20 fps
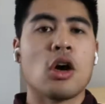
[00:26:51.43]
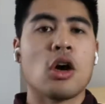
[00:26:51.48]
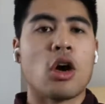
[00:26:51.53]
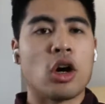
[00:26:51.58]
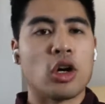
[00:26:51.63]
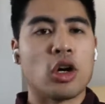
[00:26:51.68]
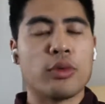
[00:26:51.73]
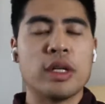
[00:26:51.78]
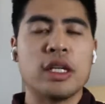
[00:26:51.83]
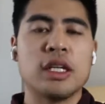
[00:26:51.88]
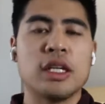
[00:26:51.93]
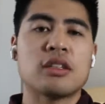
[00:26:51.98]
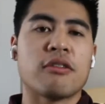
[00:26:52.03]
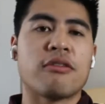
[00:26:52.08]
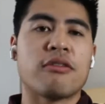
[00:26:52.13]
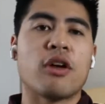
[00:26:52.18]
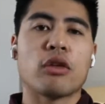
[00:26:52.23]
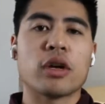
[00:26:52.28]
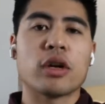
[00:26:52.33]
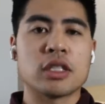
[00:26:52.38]
or do we need to
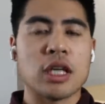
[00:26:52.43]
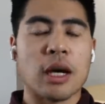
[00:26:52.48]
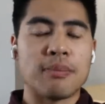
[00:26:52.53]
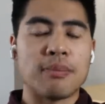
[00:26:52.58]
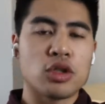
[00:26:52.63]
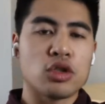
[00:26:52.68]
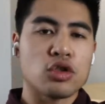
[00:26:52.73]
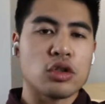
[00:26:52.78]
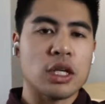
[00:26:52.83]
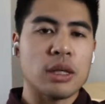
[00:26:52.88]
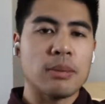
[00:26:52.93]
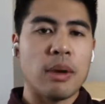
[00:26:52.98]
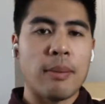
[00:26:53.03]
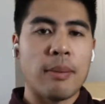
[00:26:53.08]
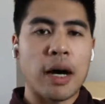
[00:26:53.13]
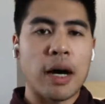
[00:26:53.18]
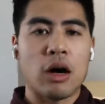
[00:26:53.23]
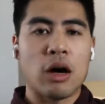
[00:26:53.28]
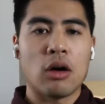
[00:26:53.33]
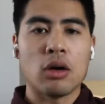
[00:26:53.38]
focus upstream
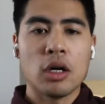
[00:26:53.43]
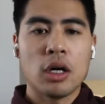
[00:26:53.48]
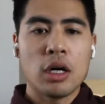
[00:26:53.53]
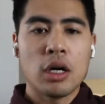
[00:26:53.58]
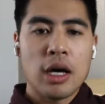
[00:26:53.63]
about